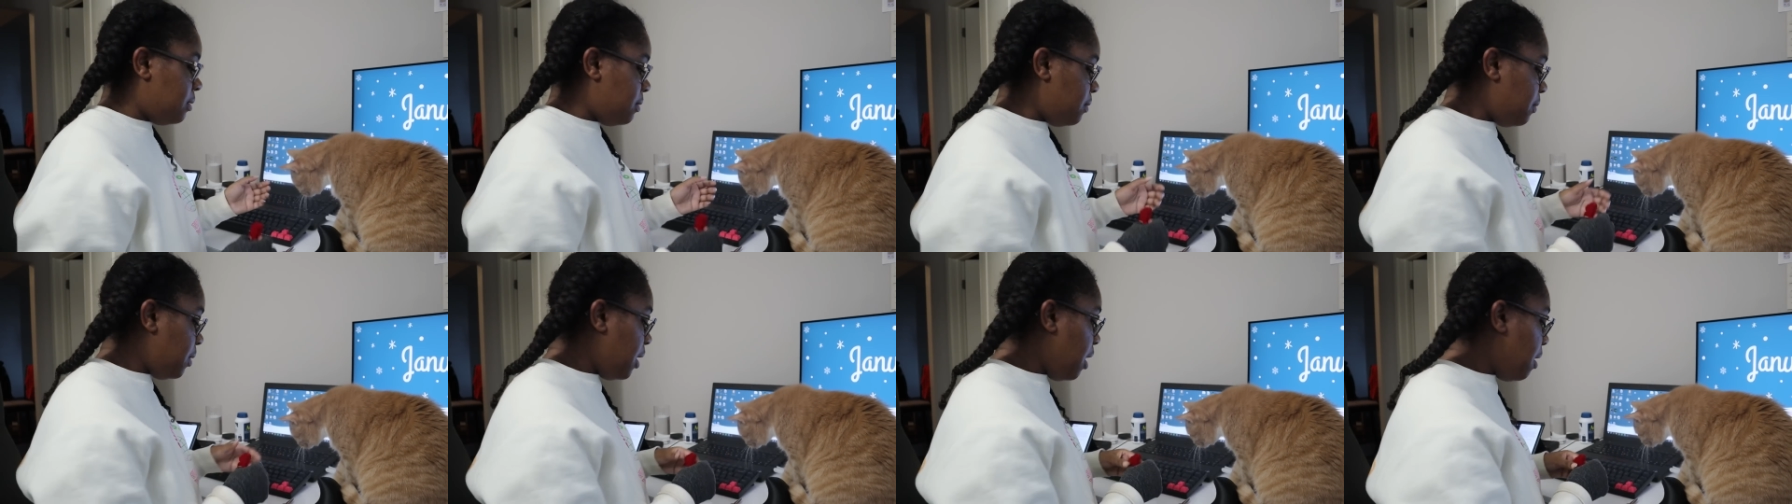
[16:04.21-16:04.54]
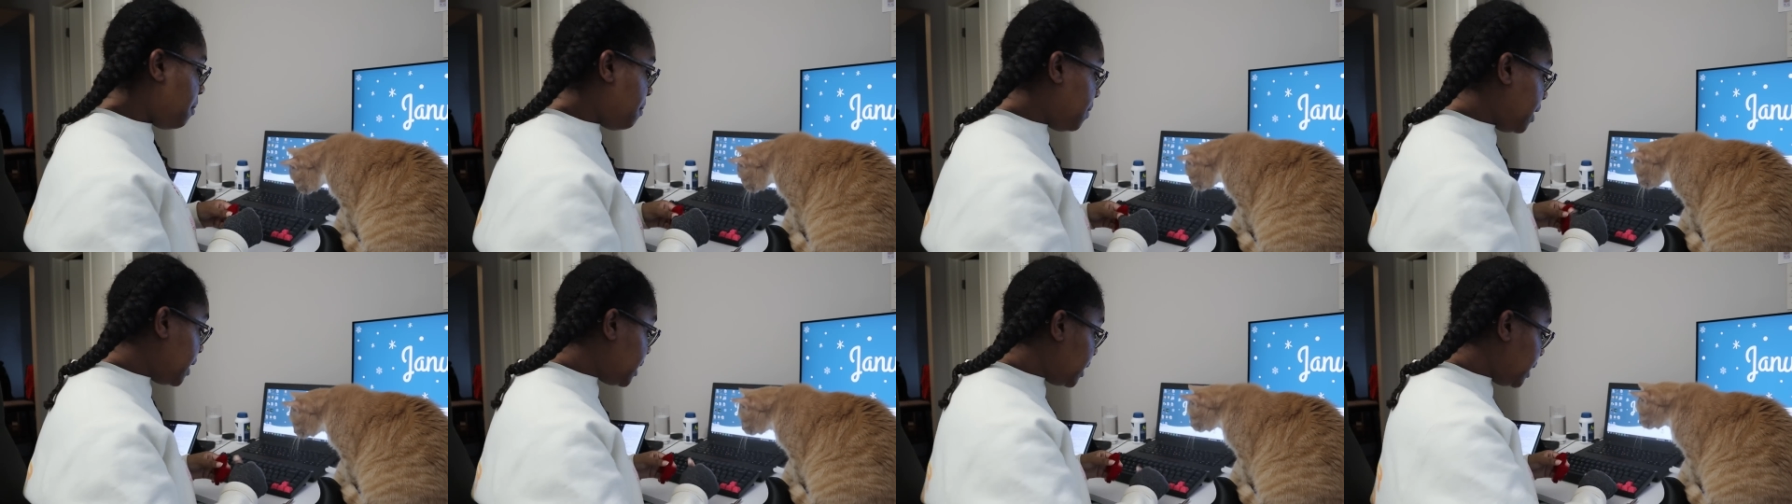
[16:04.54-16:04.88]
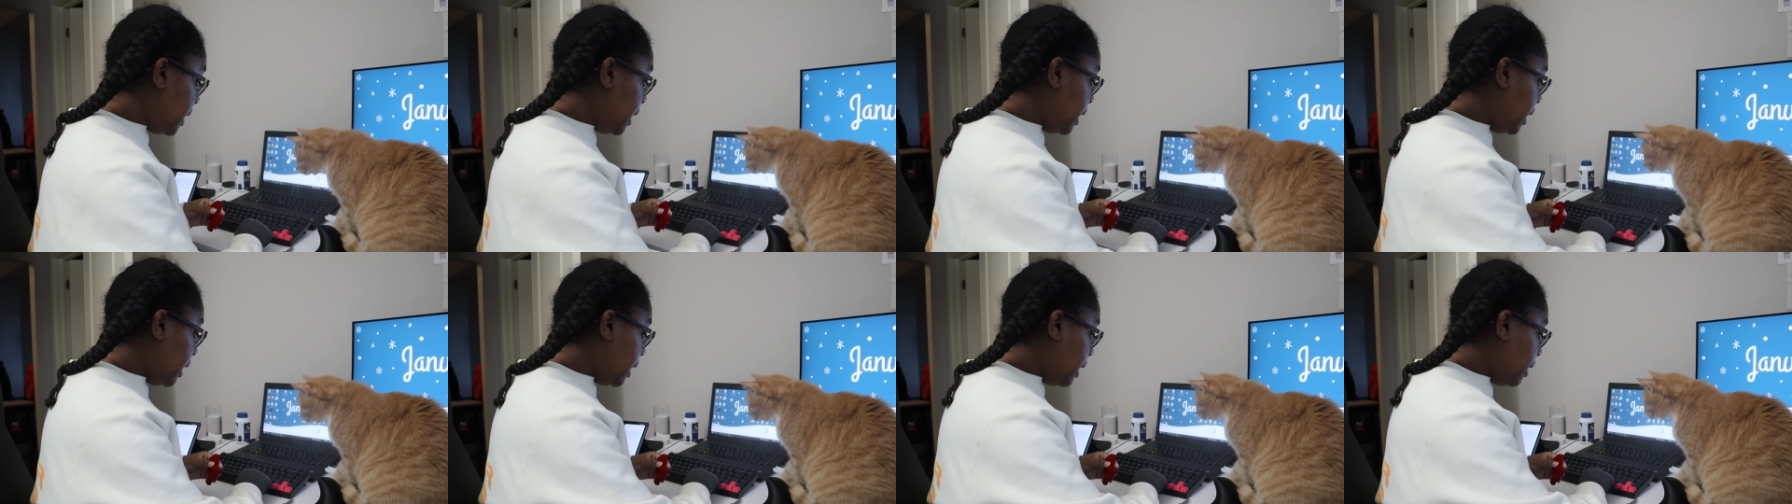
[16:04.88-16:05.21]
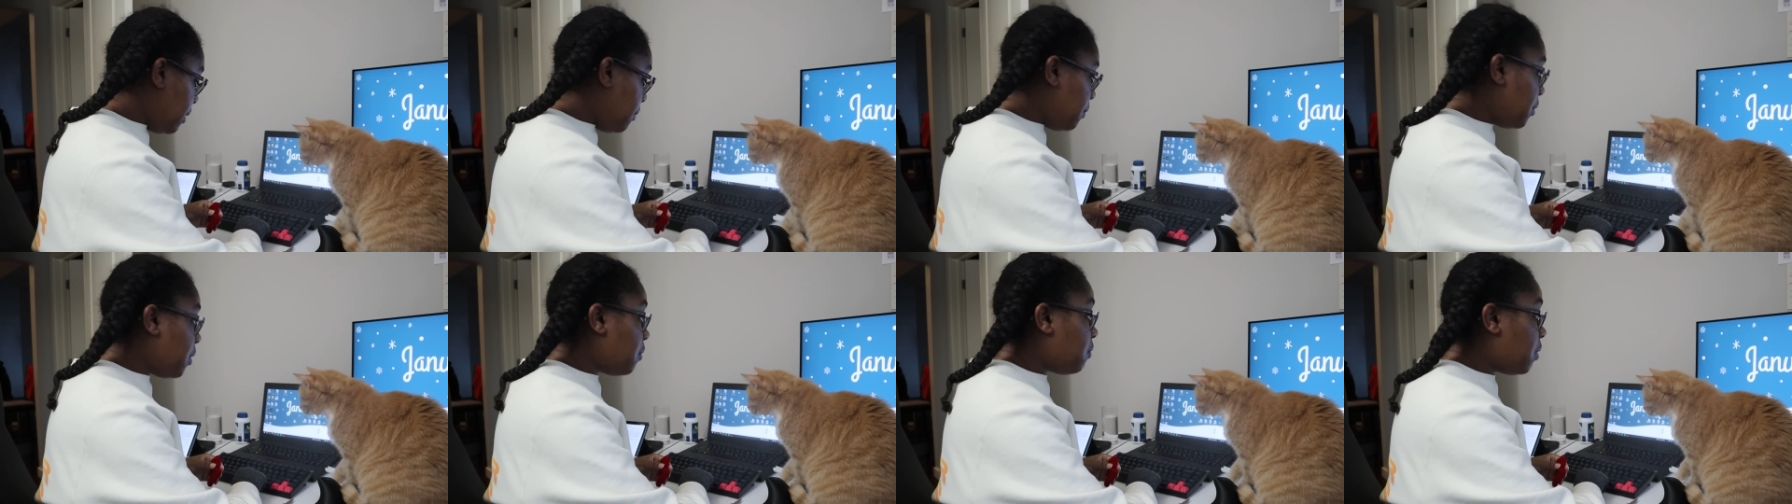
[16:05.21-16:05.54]
we are busy.
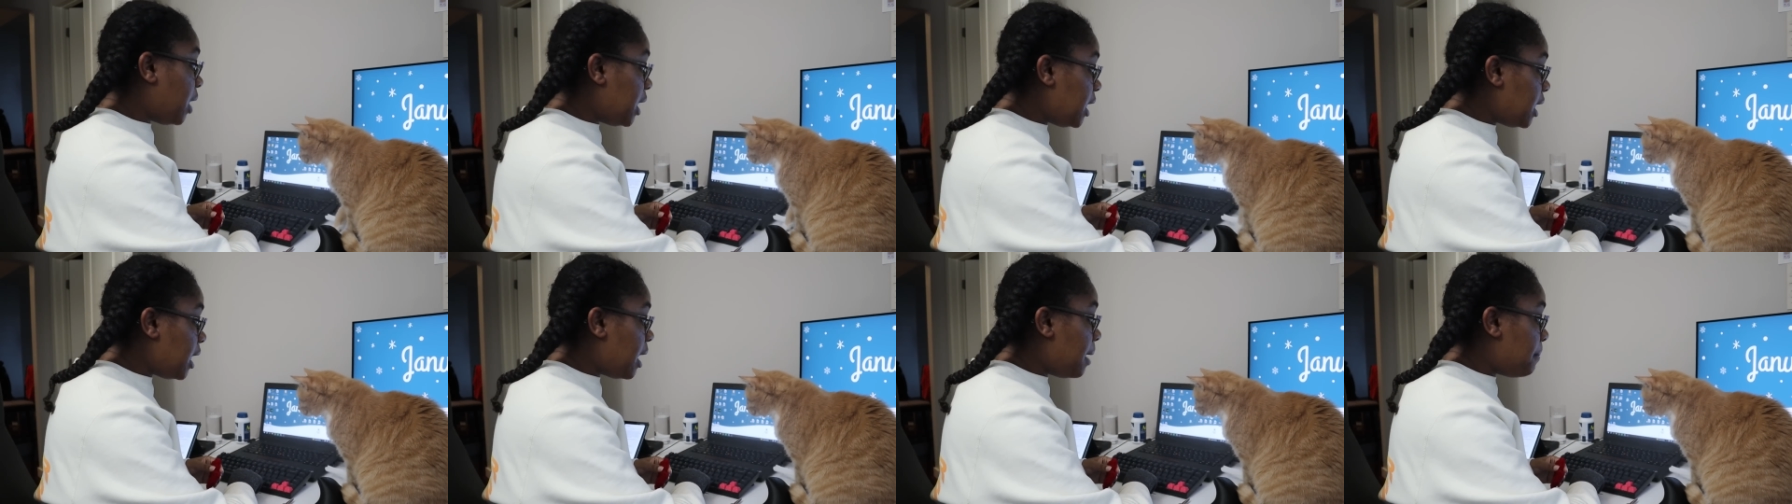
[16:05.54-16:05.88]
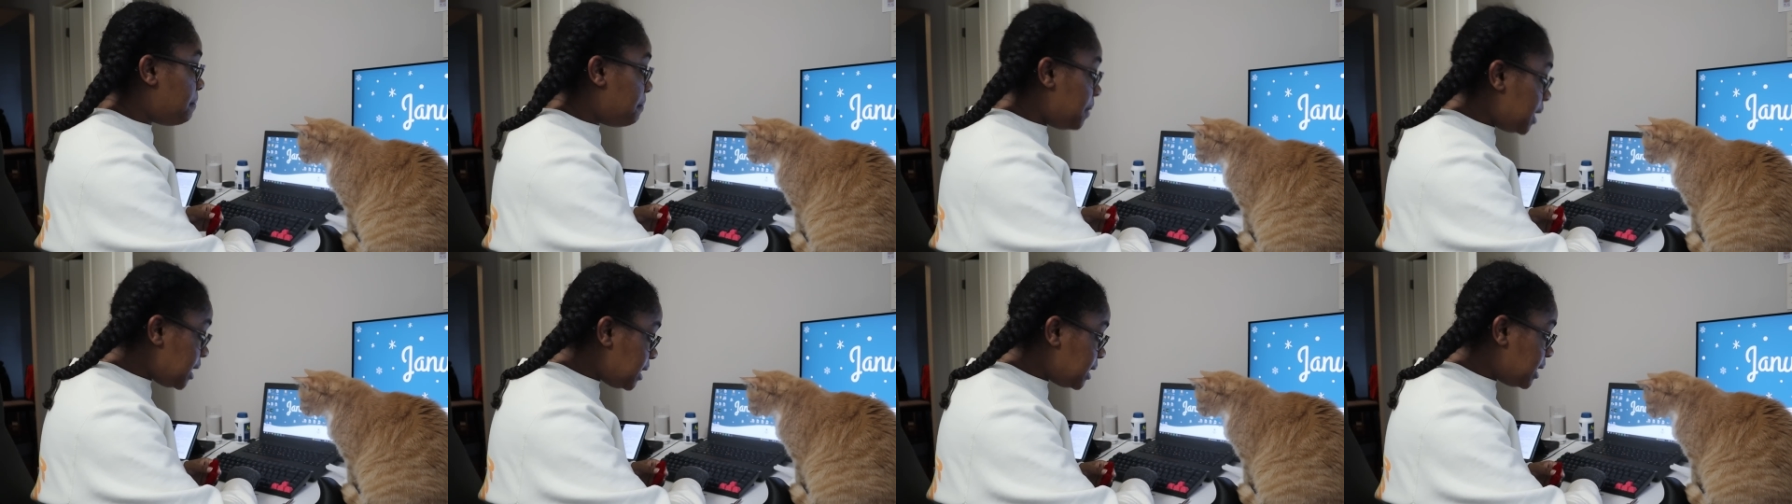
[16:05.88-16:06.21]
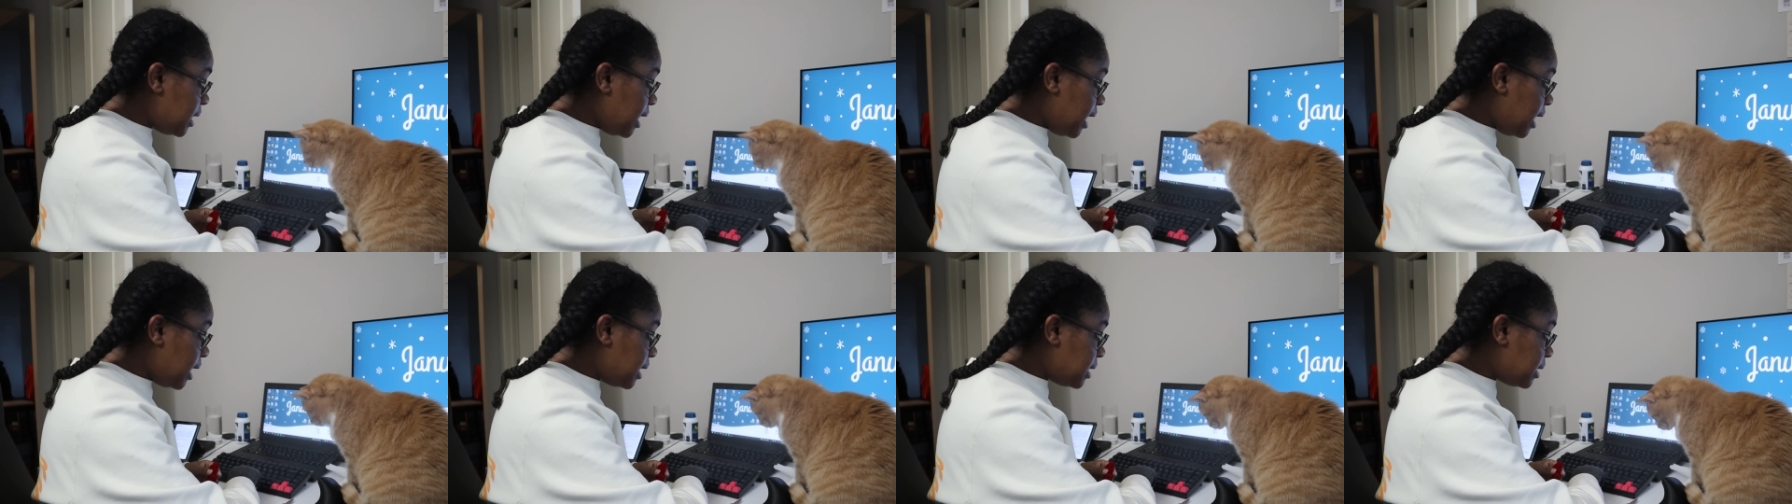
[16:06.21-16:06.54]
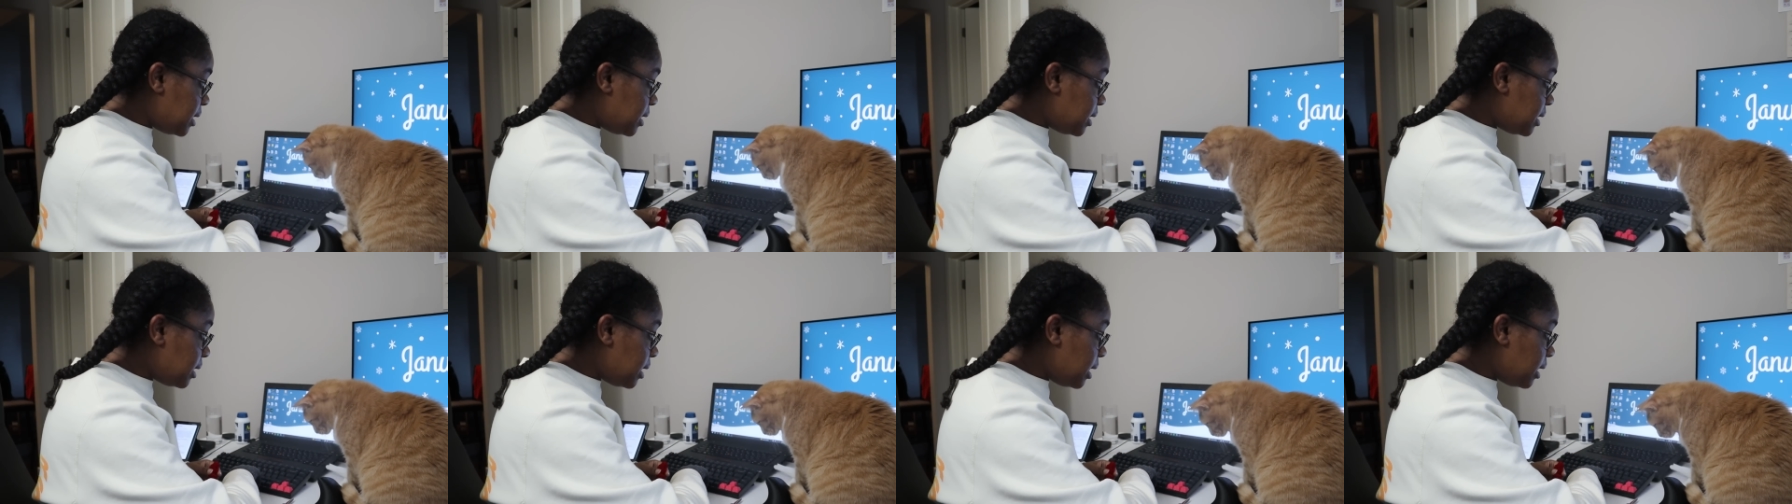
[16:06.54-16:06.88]
We're running a
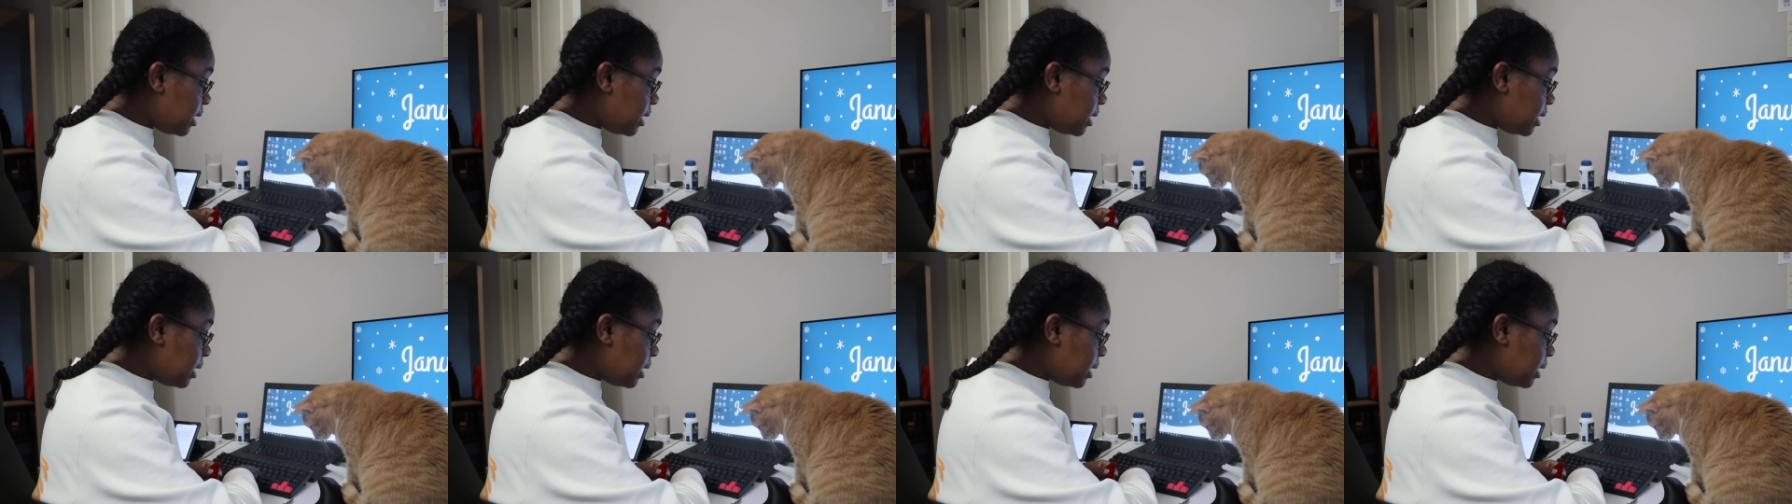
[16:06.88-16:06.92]
business.